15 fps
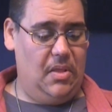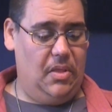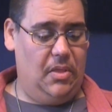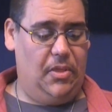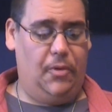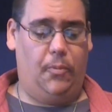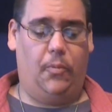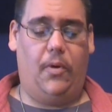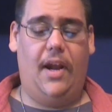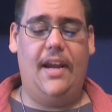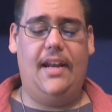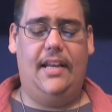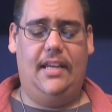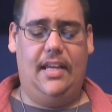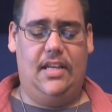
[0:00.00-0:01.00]
The
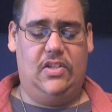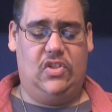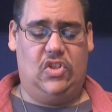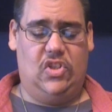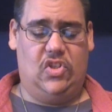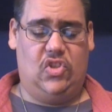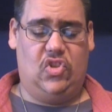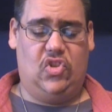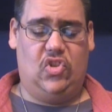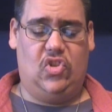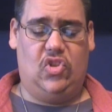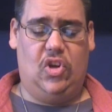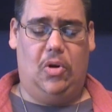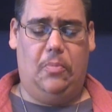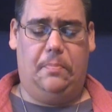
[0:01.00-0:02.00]
writing is just
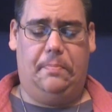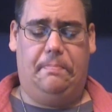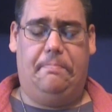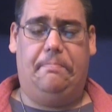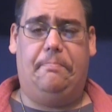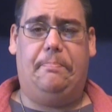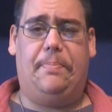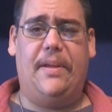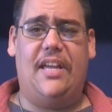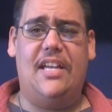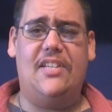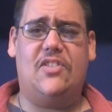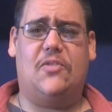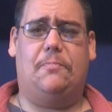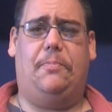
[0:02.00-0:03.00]
so
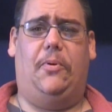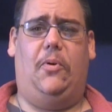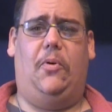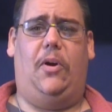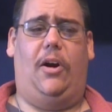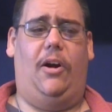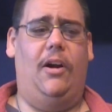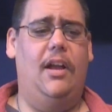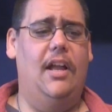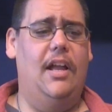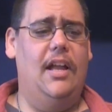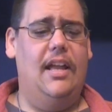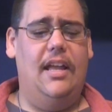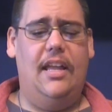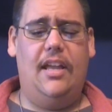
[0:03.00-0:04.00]
piss poor.
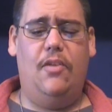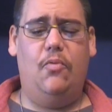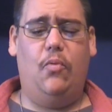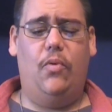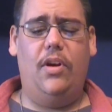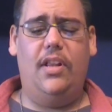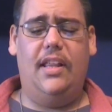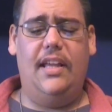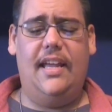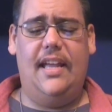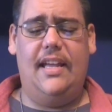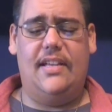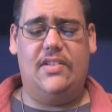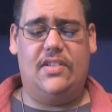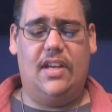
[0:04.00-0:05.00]
It really
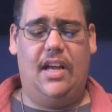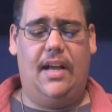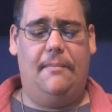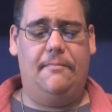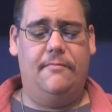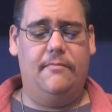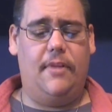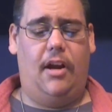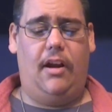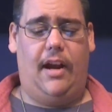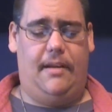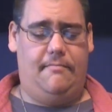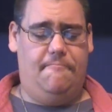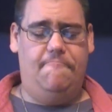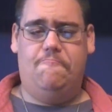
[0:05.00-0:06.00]
is.
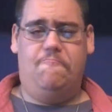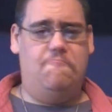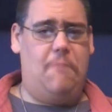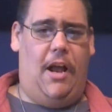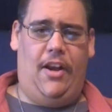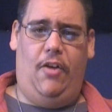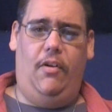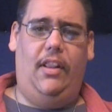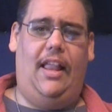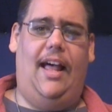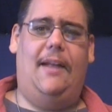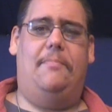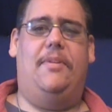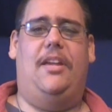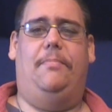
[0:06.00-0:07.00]
Alright, I know a
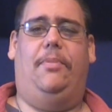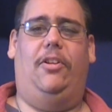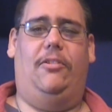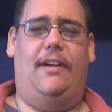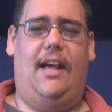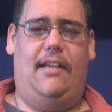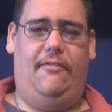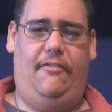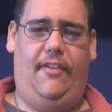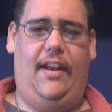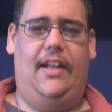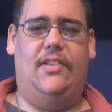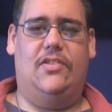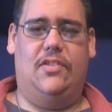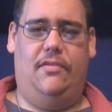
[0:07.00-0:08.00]
lot of people are not
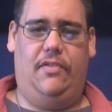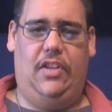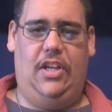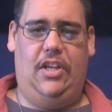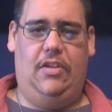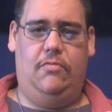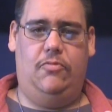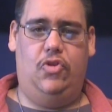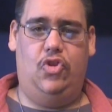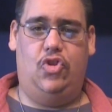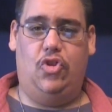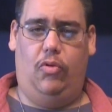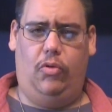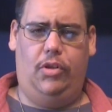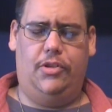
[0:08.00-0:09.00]
fans of the
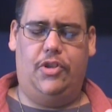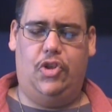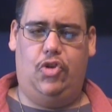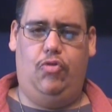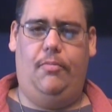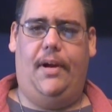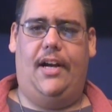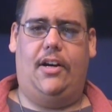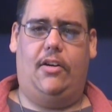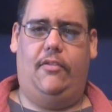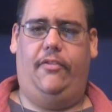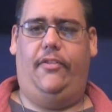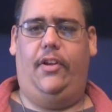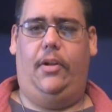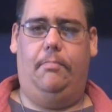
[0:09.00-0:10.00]
Joel Schumacher
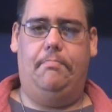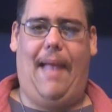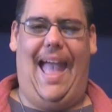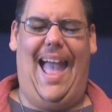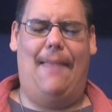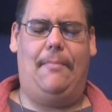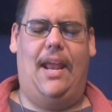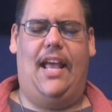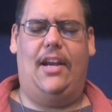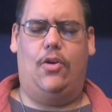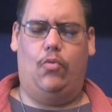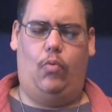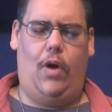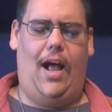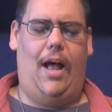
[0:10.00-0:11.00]
film Batman
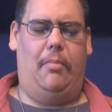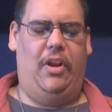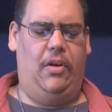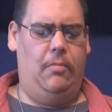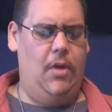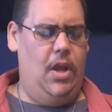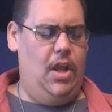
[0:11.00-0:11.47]
and Robin.